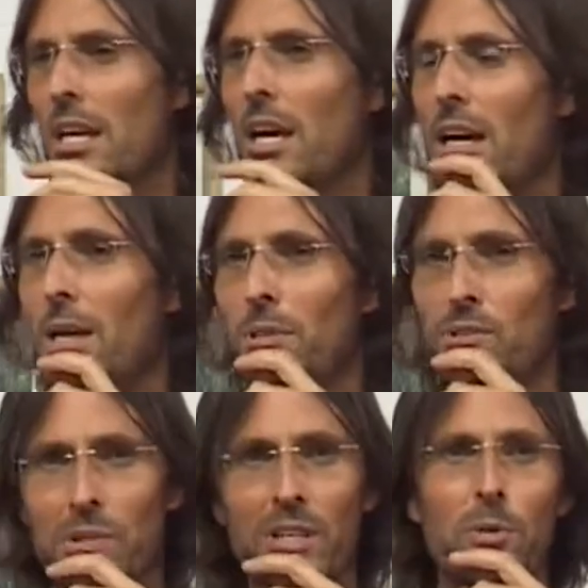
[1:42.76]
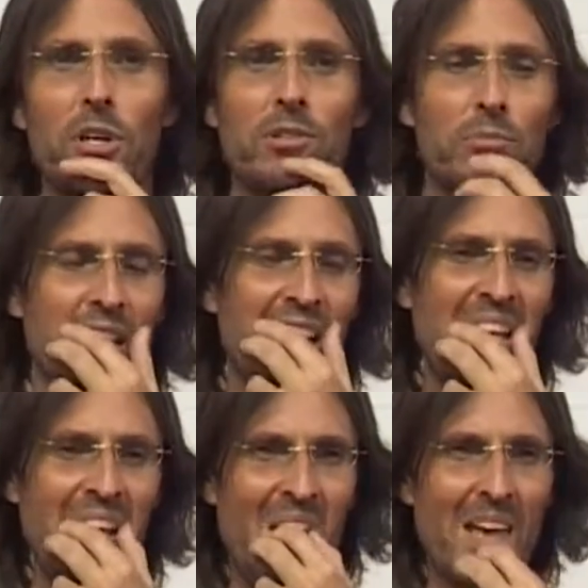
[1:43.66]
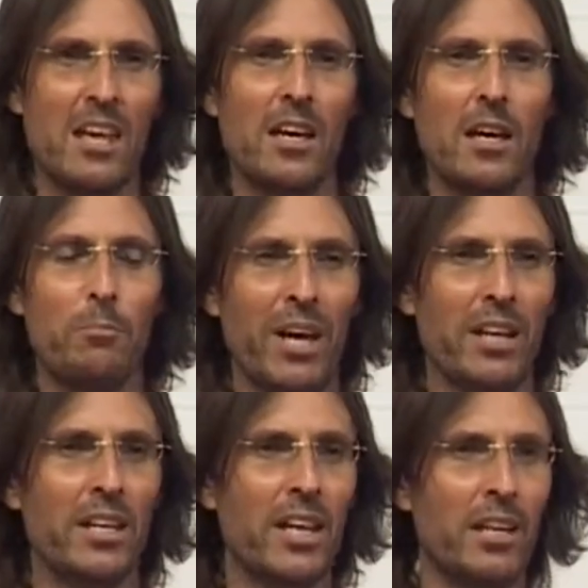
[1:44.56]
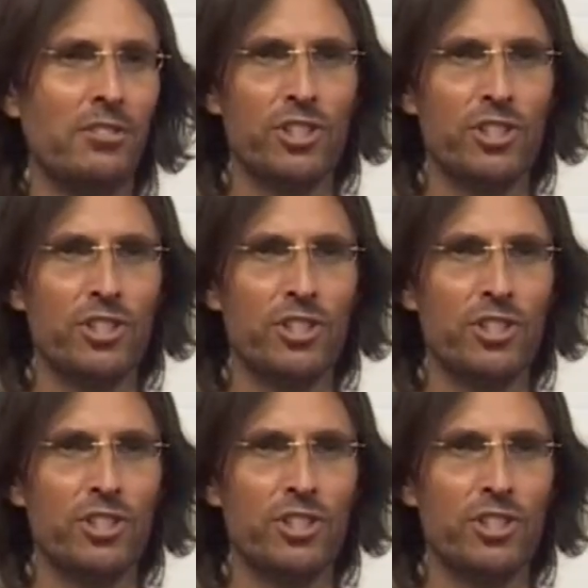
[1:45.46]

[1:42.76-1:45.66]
Um, it's really worth reading. But again,